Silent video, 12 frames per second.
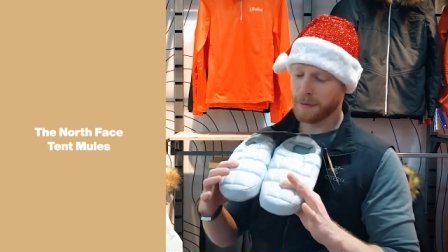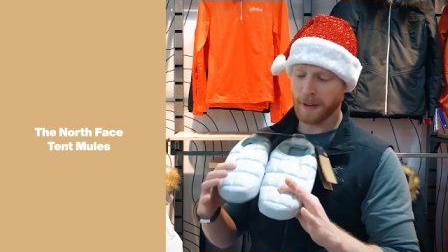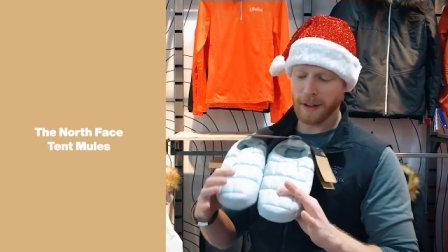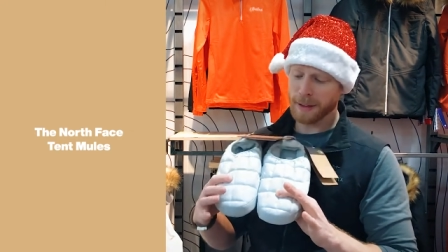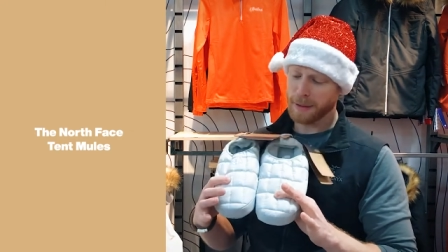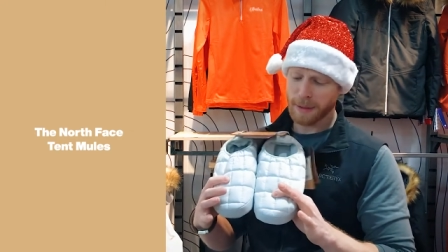
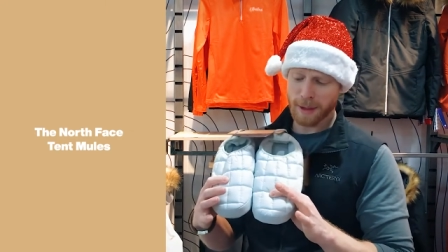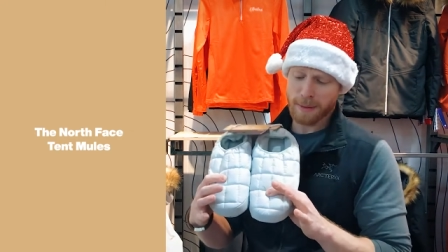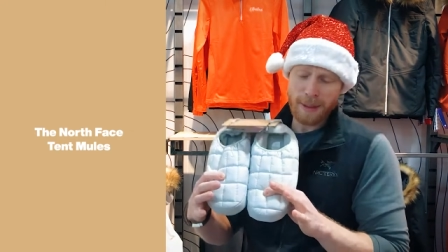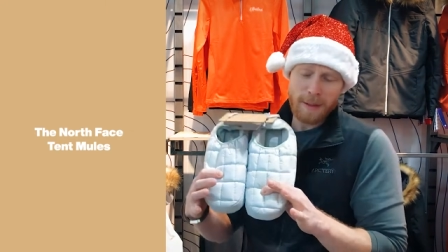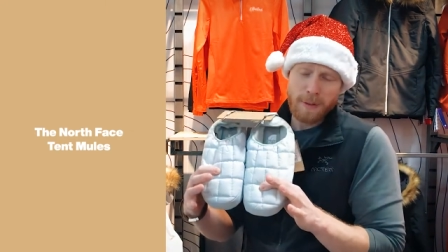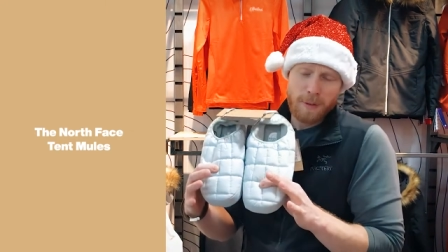uh,
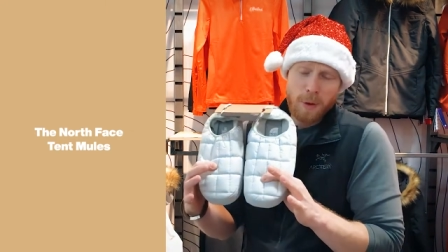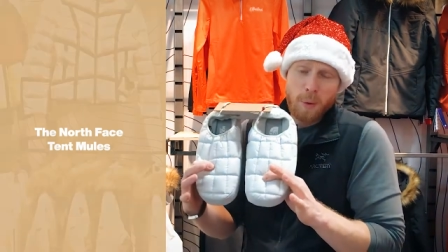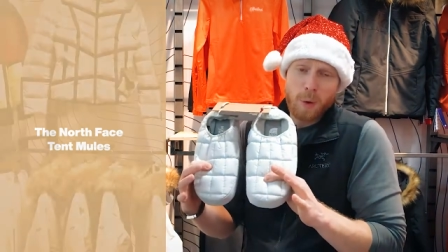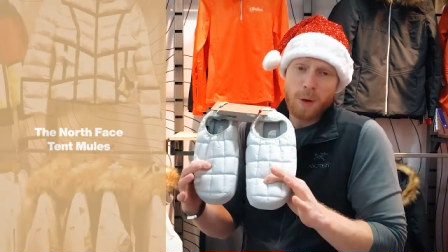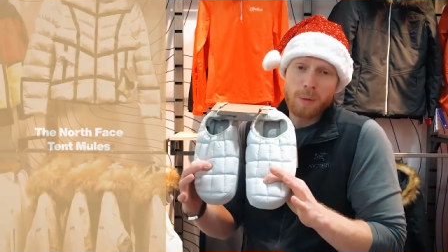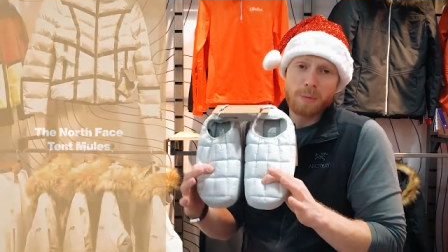the, if, if, you
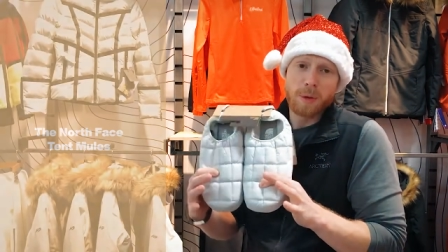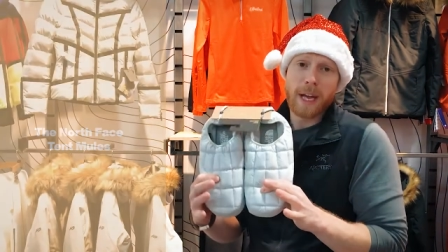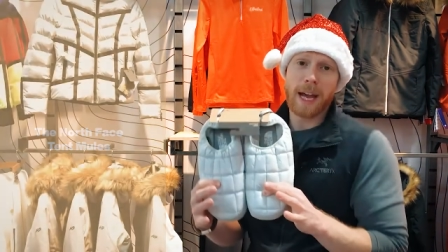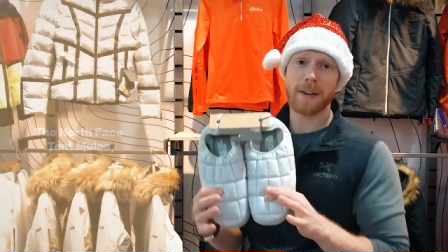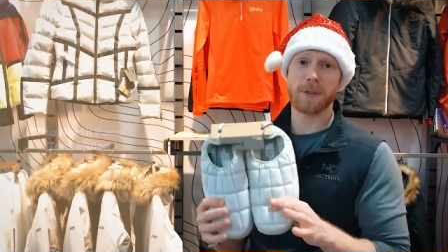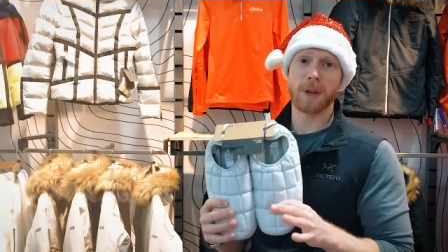want to
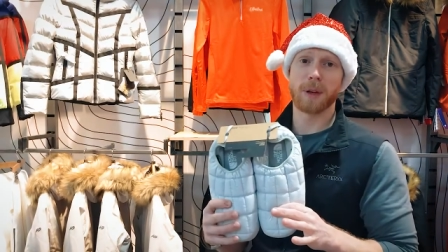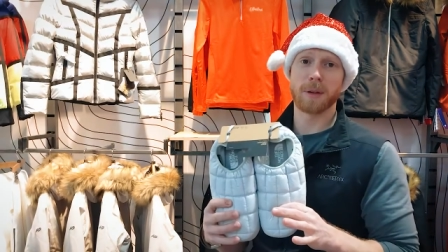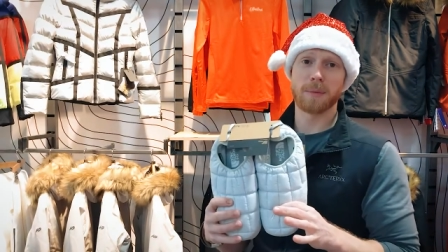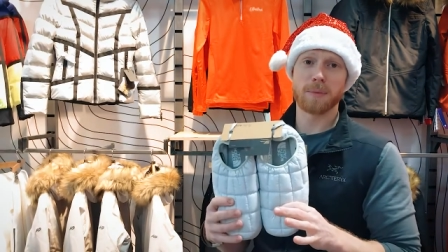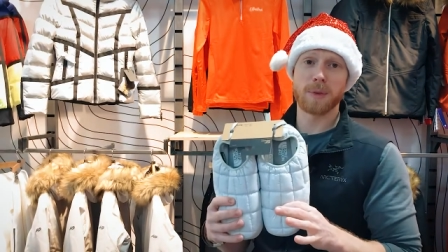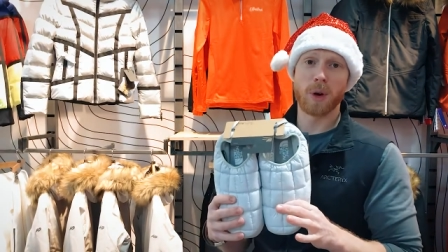look
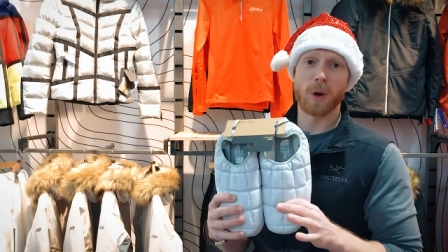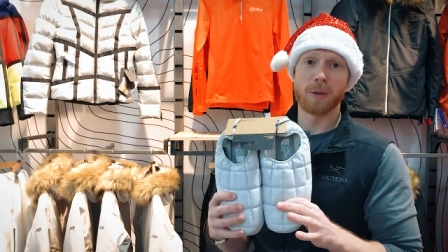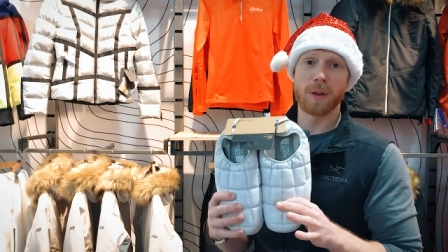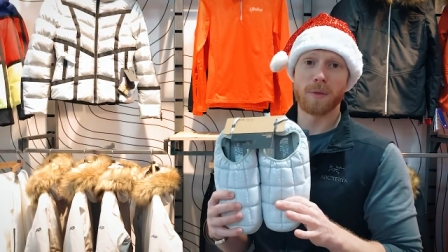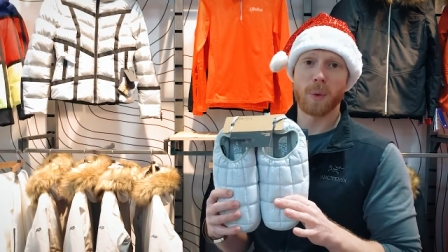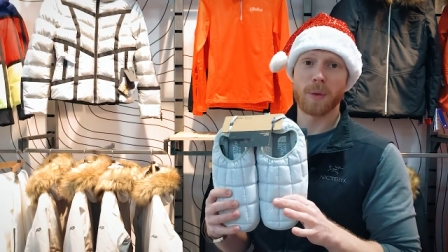after your
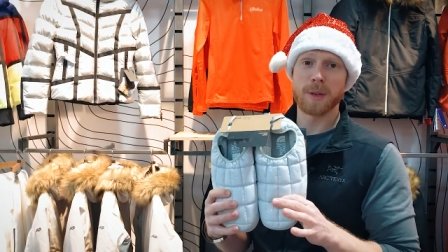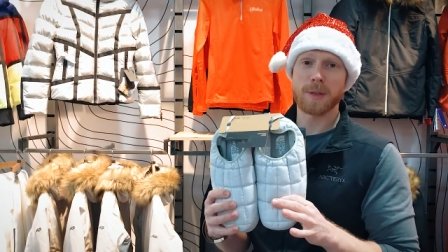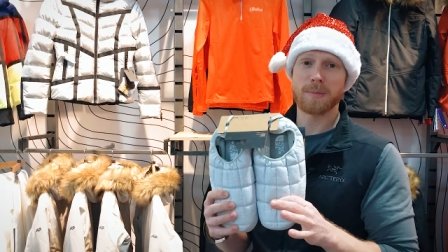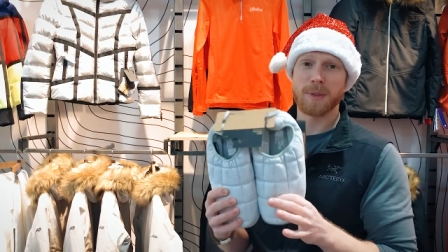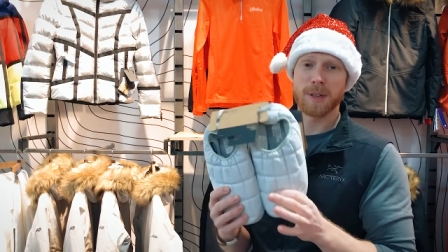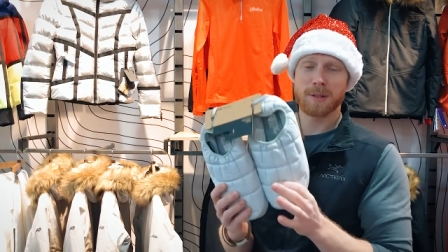loved one this,
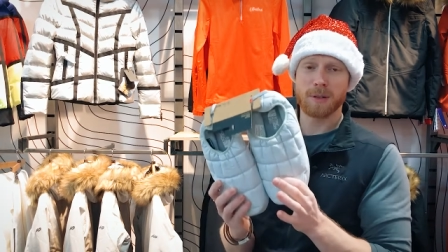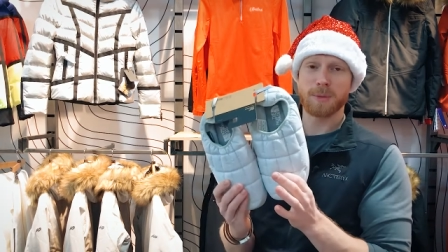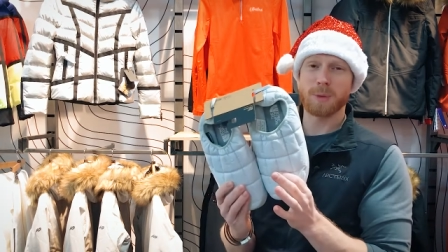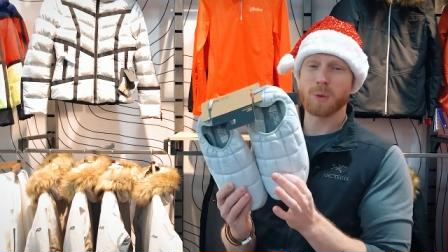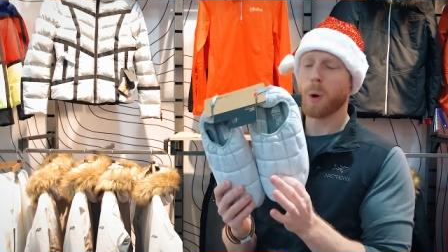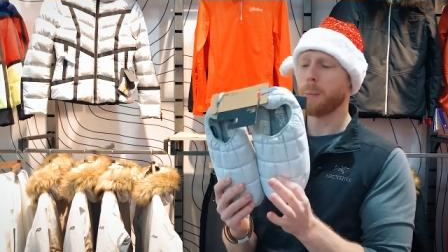this
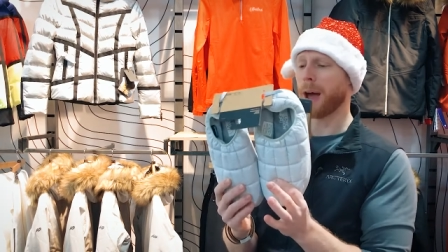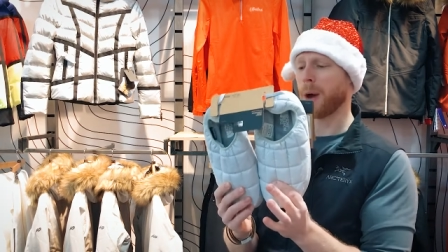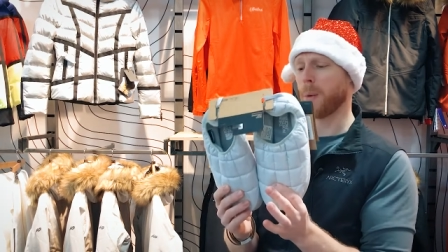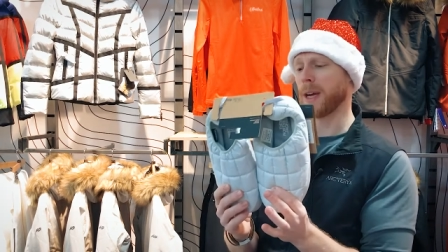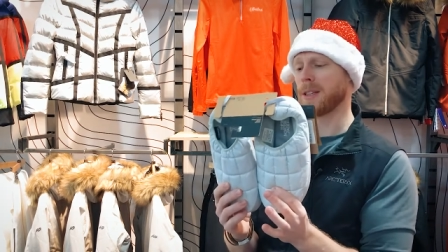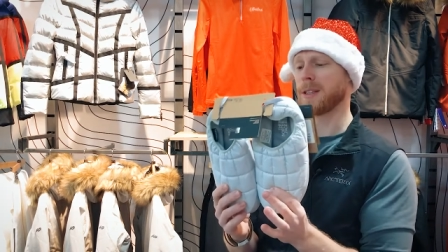Christmas, what better
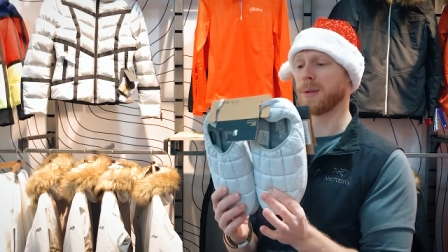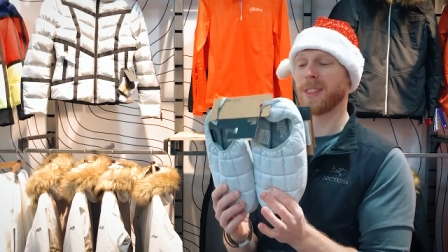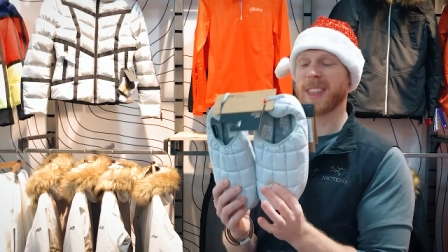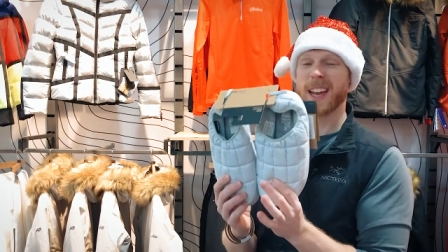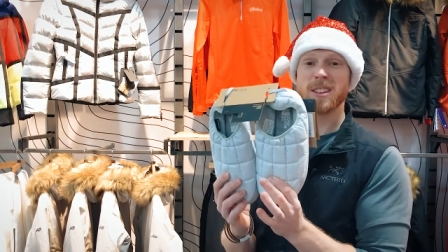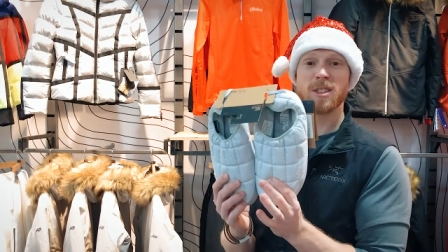way to do
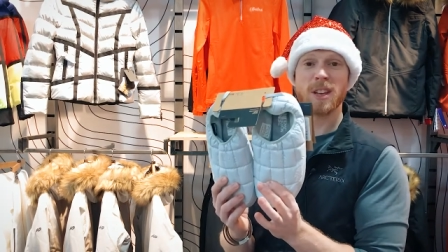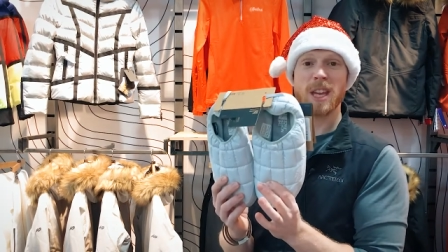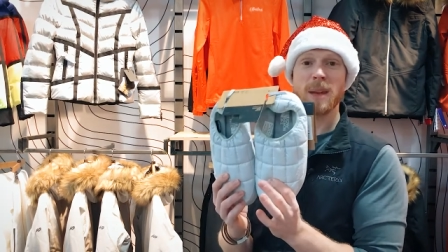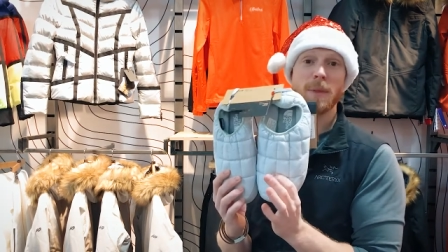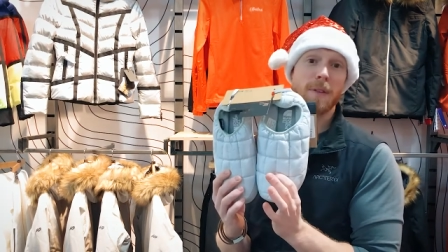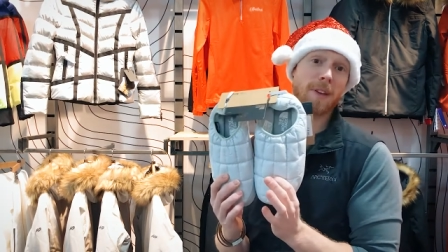it than to
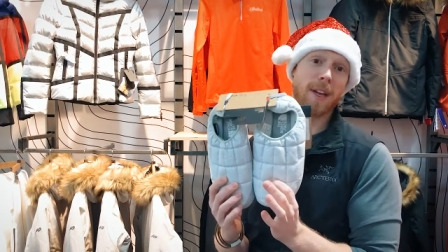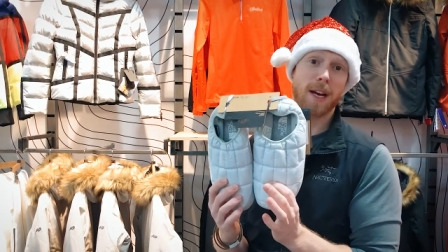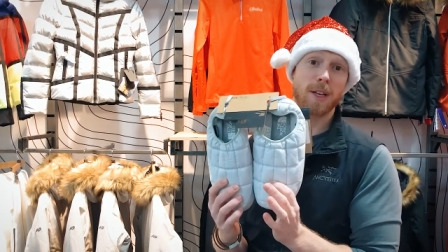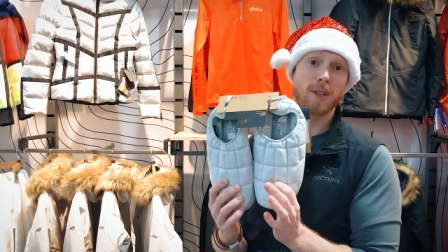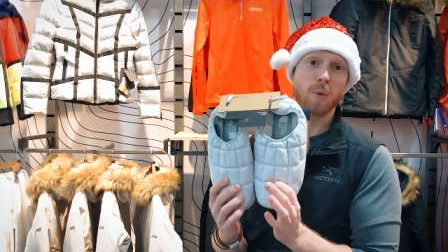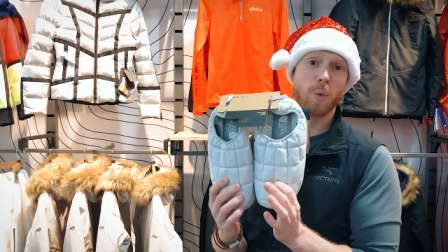keep their feet
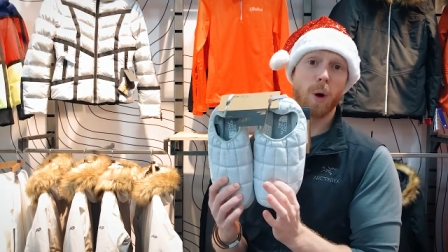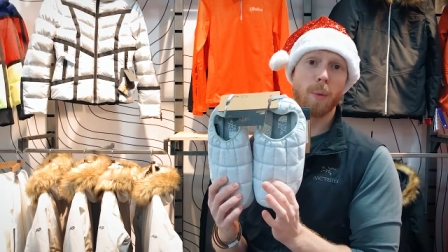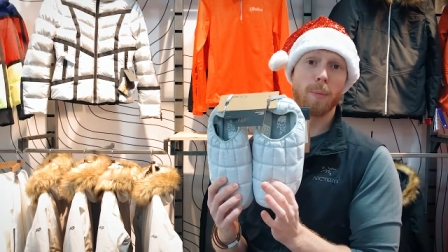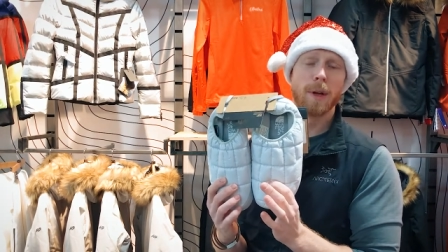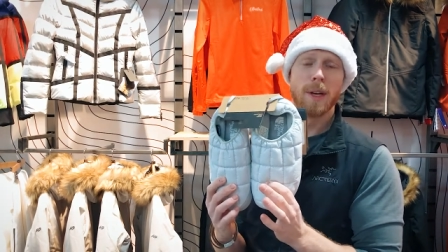nice and warm?